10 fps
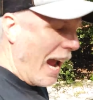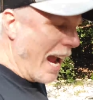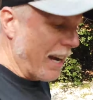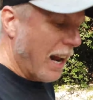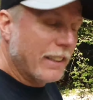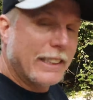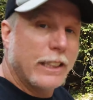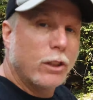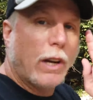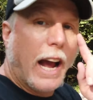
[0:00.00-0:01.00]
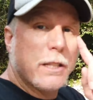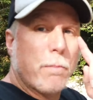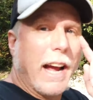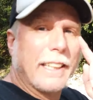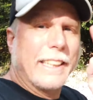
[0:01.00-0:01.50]
And I'll see you
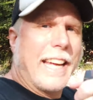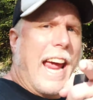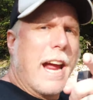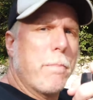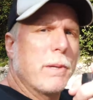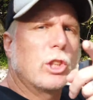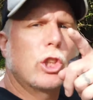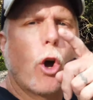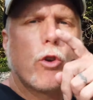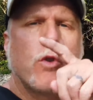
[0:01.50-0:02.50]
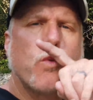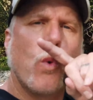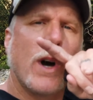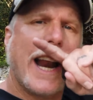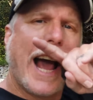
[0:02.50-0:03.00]
guys back at camp and show you
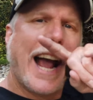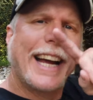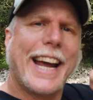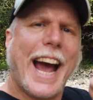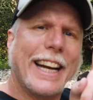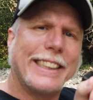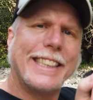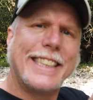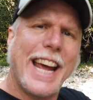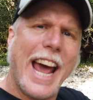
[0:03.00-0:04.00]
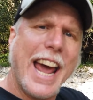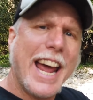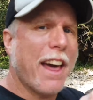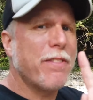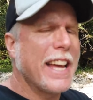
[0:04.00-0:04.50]
what I got
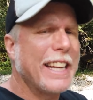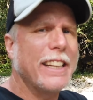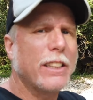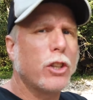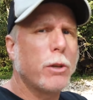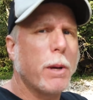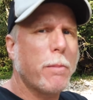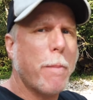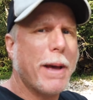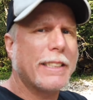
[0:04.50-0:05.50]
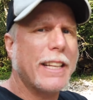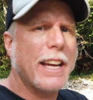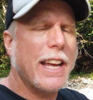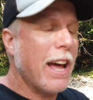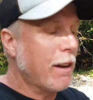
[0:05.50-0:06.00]
today. I think it could have been my best
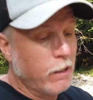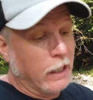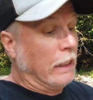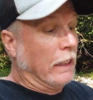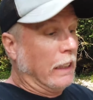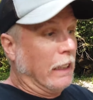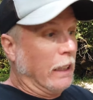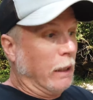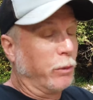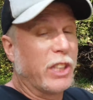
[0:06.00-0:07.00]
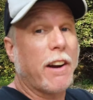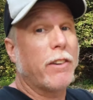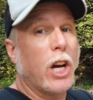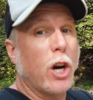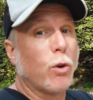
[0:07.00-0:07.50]
day yet. But you
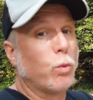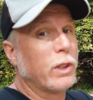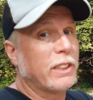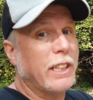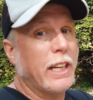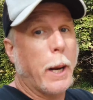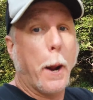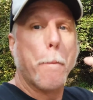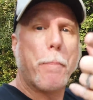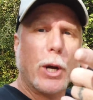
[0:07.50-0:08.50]
never know. We'll see.